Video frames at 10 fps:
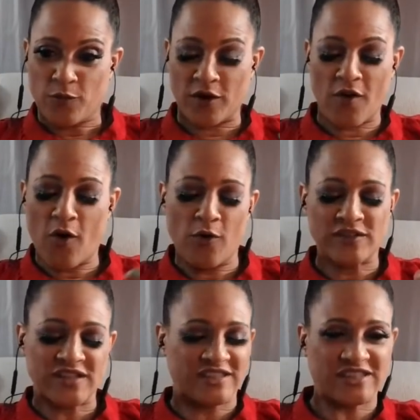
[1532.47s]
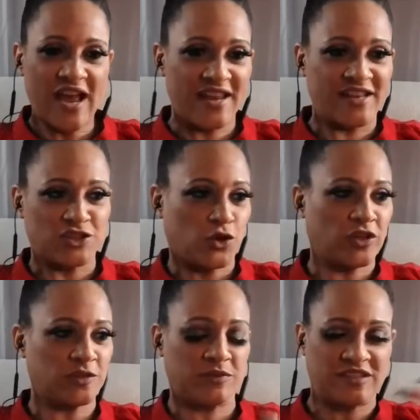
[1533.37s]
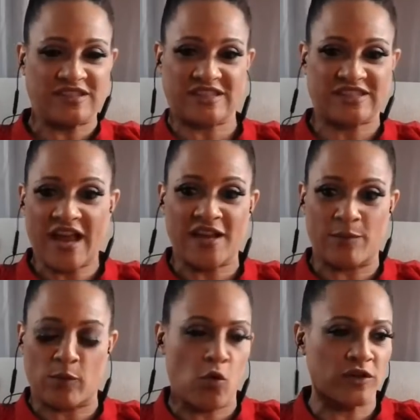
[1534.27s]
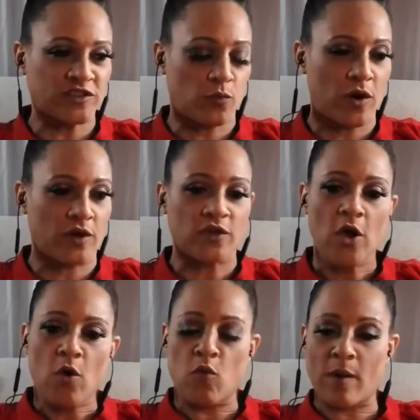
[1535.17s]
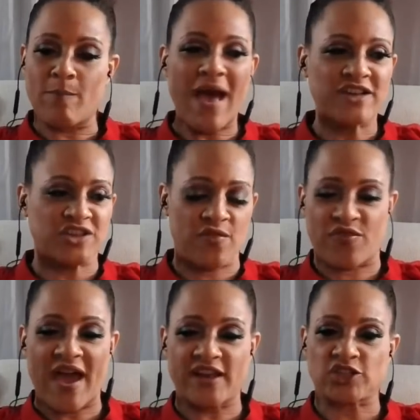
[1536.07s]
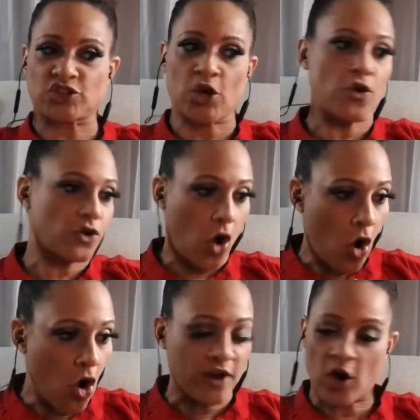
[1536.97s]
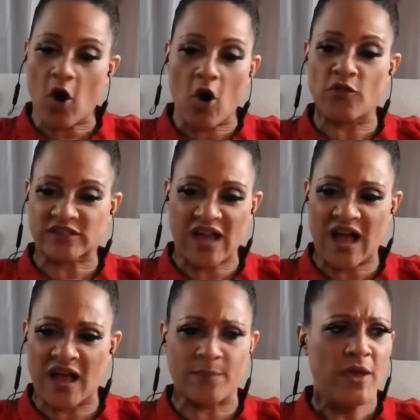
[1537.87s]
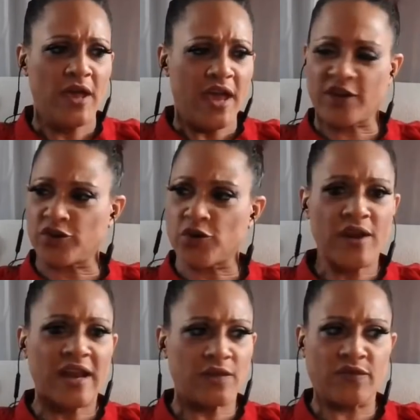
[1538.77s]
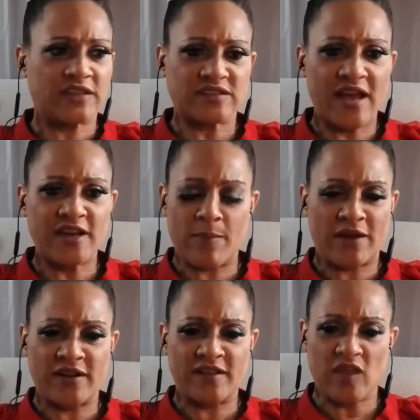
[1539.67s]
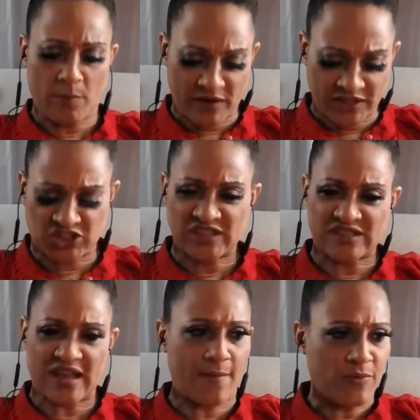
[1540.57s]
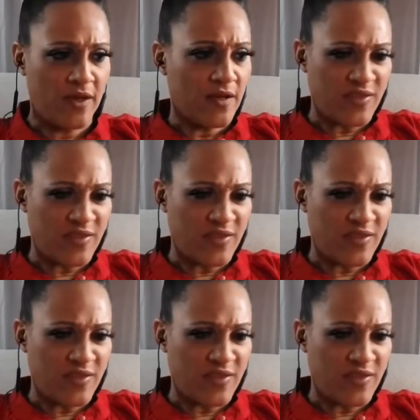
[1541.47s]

where, oh, it's exciting, it's Christmas, it's exciting, I'm going somewhere else. Well, imagine that is turned on all the time and you're not even excited about anything, but it's just that